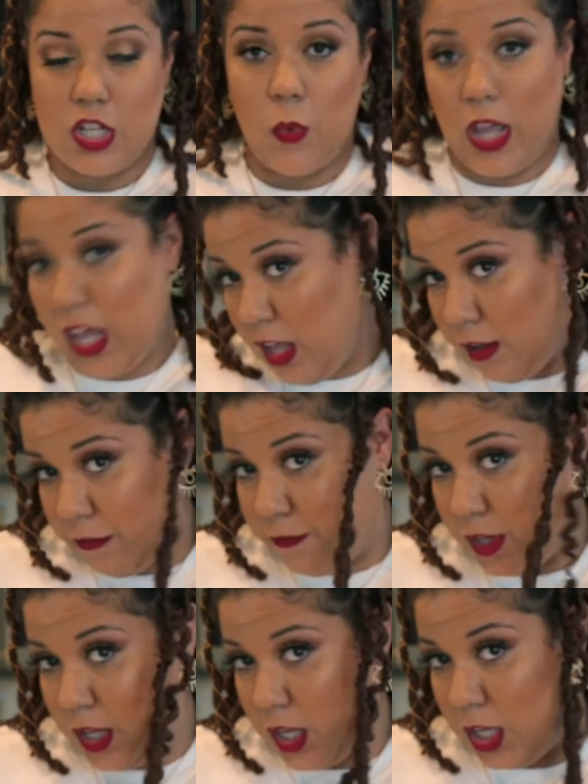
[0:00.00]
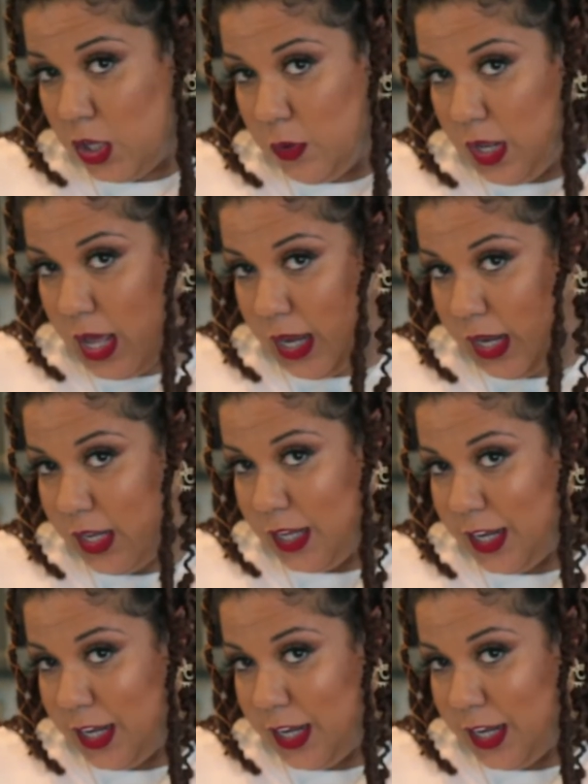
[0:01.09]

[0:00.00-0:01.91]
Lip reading: So if you like